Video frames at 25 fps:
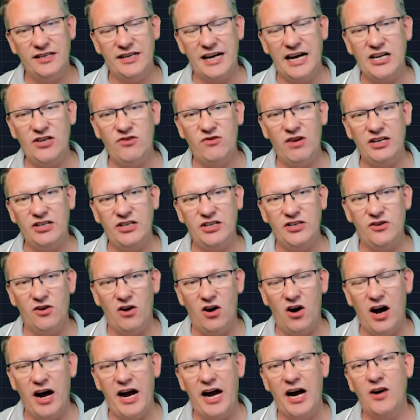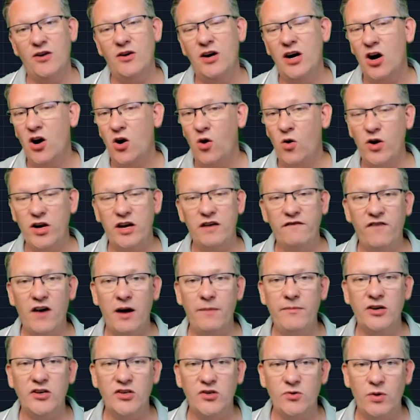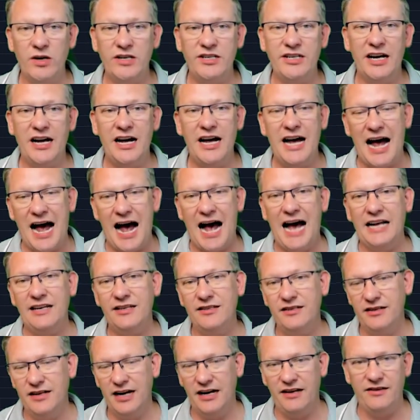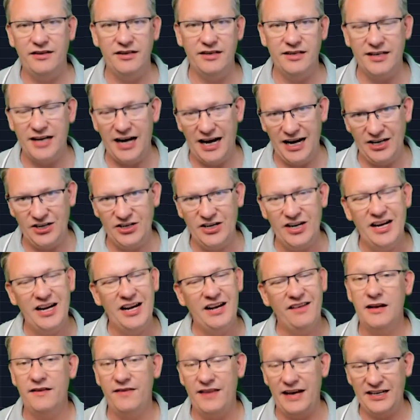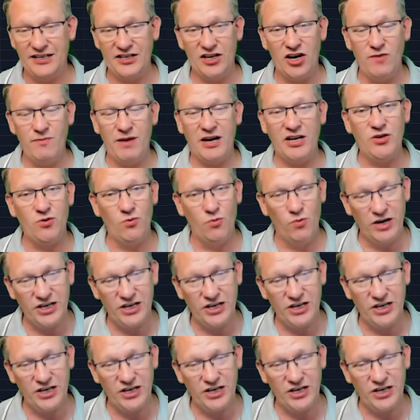sagestrategies.io, or you can find me on Twitter at Nathan Sage. Thanks so much.